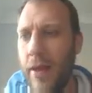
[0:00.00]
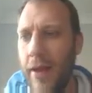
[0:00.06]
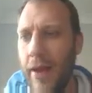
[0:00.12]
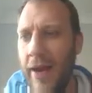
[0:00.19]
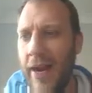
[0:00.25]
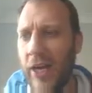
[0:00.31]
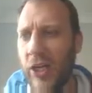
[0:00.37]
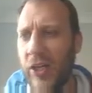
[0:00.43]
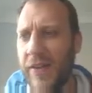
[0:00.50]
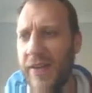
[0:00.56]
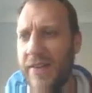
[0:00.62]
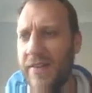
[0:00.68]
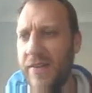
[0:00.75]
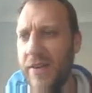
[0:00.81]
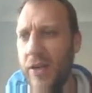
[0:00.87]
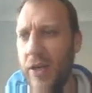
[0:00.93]
And actually, this
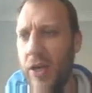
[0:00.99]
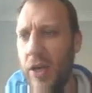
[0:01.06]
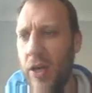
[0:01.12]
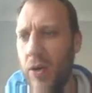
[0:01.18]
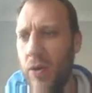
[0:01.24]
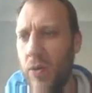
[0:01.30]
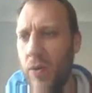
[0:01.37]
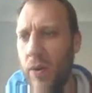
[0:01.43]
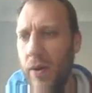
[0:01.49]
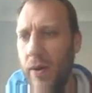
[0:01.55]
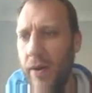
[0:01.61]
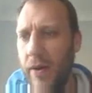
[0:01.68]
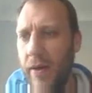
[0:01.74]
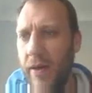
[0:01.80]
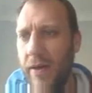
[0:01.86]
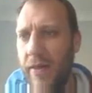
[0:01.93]
is a new
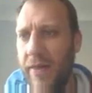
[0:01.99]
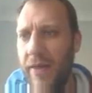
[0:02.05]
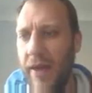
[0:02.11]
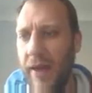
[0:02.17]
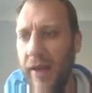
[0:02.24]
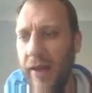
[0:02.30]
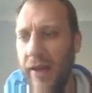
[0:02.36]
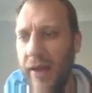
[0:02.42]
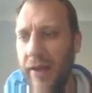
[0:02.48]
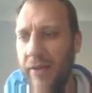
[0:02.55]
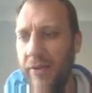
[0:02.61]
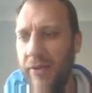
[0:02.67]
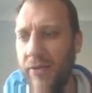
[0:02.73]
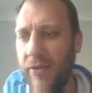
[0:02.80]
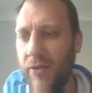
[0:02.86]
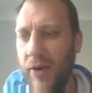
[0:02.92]
thing in
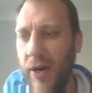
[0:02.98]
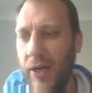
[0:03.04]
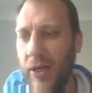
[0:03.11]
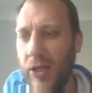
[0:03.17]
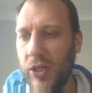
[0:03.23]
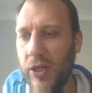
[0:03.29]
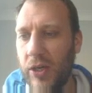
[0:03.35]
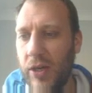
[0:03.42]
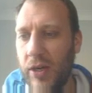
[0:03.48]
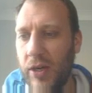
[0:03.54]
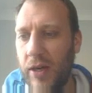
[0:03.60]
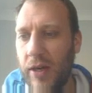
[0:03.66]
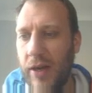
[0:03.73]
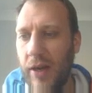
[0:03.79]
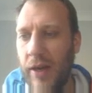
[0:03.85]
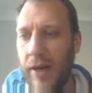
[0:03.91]
Scratch
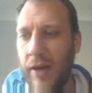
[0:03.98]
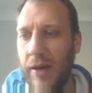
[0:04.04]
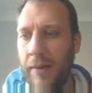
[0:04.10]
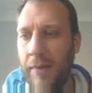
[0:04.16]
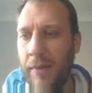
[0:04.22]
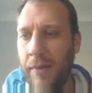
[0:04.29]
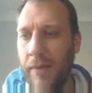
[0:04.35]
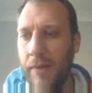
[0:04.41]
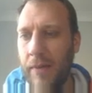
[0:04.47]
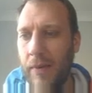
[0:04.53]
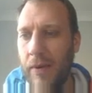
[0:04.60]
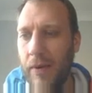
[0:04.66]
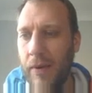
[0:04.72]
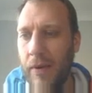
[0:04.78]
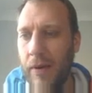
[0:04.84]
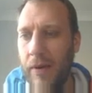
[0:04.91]

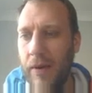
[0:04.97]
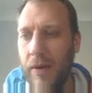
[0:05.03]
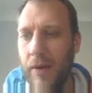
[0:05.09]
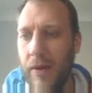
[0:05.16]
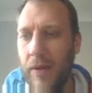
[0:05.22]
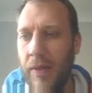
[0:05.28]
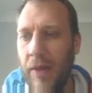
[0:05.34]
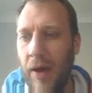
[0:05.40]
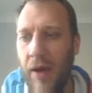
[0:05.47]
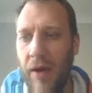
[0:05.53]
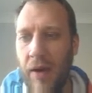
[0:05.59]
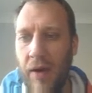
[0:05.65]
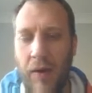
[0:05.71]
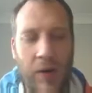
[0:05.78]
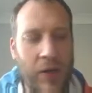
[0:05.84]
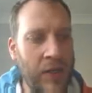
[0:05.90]
that
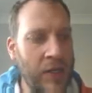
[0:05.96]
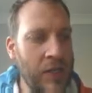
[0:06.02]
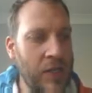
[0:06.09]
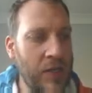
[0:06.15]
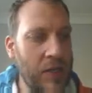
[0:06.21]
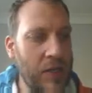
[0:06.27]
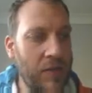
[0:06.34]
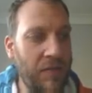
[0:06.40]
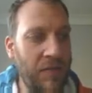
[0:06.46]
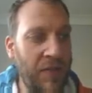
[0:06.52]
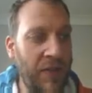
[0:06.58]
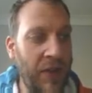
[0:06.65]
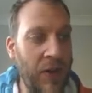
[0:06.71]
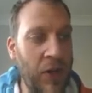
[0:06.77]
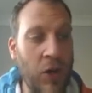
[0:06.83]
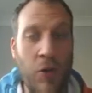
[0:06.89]
is for
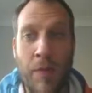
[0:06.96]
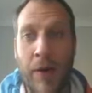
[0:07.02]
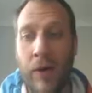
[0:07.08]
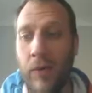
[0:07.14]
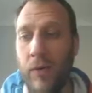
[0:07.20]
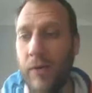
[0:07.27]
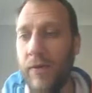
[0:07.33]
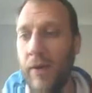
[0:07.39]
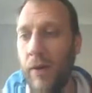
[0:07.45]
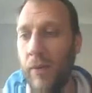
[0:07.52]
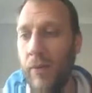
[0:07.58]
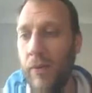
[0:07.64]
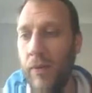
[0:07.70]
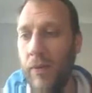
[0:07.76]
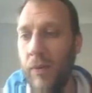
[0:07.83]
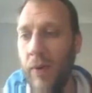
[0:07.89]
the new build. So
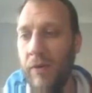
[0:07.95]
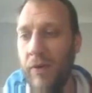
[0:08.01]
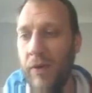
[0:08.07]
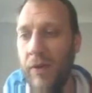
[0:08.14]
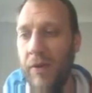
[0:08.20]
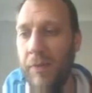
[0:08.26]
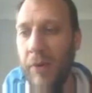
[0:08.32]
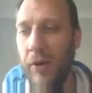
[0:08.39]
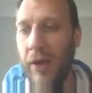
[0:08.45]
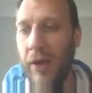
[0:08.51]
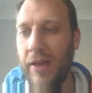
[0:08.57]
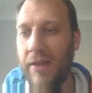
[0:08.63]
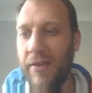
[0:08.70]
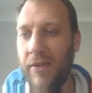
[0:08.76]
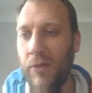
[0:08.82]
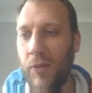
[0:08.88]
we've got this block
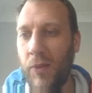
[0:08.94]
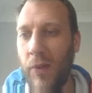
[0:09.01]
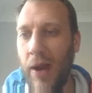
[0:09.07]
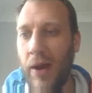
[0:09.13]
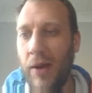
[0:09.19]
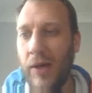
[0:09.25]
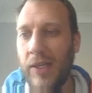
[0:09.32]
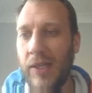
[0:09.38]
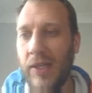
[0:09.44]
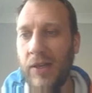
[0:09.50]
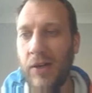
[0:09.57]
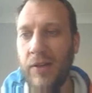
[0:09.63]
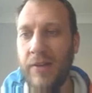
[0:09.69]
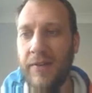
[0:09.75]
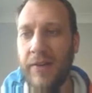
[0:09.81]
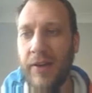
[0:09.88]
says when I
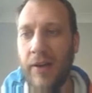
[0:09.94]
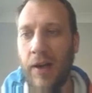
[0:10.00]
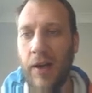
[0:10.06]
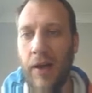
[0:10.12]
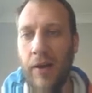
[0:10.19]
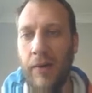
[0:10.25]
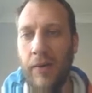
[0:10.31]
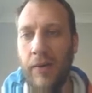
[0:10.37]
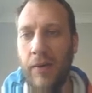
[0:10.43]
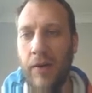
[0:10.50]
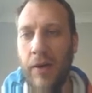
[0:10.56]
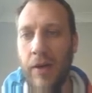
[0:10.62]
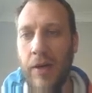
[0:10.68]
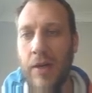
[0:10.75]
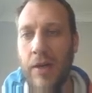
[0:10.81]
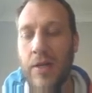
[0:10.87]
start as a clone.
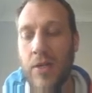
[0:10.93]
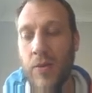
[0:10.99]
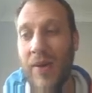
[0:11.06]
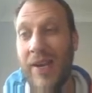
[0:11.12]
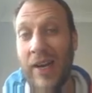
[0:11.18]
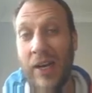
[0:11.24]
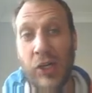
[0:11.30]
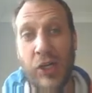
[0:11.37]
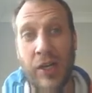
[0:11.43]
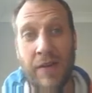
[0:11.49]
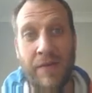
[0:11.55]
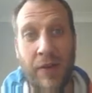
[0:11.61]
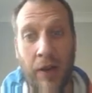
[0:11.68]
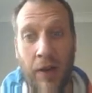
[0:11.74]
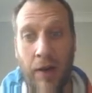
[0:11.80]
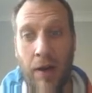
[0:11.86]
So we can actually give
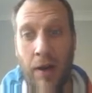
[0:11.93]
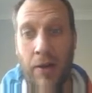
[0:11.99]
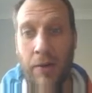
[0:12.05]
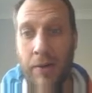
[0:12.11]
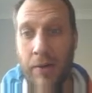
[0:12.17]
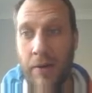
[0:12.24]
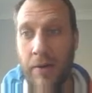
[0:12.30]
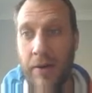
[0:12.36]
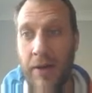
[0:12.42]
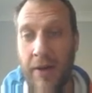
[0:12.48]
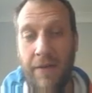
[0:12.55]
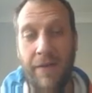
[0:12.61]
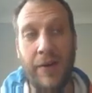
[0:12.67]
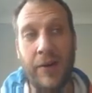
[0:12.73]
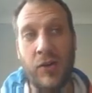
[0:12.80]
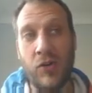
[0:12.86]
the clone
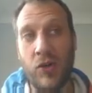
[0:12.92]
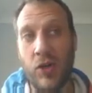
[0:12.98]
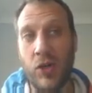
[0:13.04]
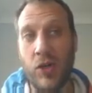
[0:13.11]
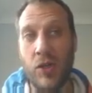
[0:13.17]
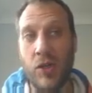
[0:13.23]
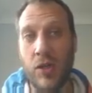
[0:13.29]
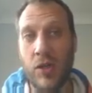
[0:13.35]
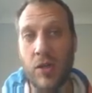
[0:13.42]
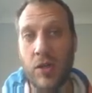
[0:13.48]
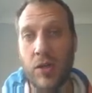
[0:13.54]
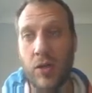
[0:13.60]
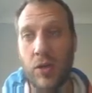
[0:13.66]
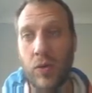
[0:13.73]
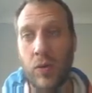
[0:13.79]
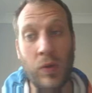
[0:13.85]
different instructions,
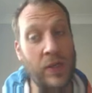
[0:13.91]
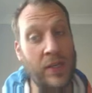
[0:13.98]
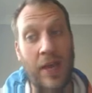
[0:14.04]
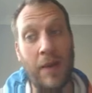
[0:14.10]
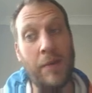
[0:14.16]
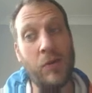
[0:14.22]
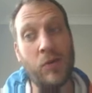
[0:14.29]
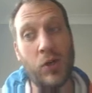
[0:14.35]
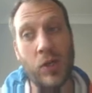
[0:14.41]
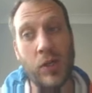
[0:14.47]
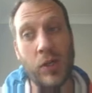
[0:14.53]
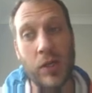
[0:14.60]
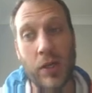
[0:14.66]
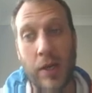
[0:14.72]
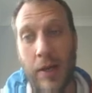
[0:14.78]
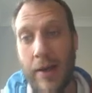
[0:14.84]
or the same
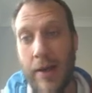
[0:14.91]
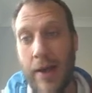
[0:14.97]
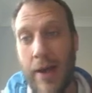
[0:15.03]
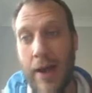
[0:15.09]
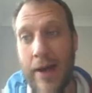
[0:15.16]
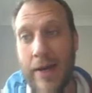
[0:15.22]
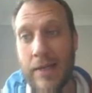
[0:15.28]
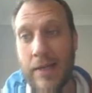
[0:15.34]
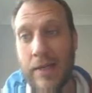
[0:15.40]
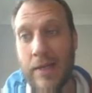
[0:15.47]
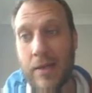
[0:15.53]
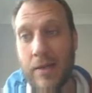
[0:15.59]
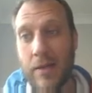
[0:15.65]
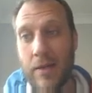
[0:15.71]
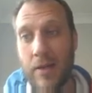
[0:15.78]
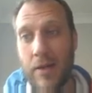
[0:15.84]
instructions, as
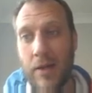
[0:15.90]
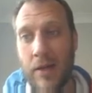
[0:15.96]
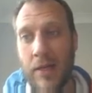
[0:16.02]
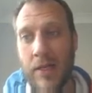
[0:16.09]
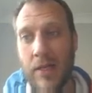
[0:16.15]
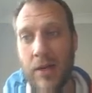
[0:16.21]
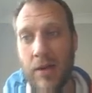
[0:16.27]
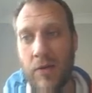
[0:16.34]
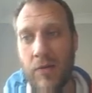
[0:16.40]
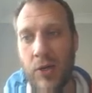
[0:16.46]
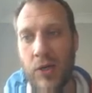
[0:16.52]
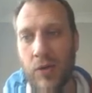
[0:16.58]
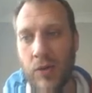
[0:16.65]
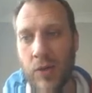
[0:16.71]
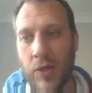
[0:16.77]
its original.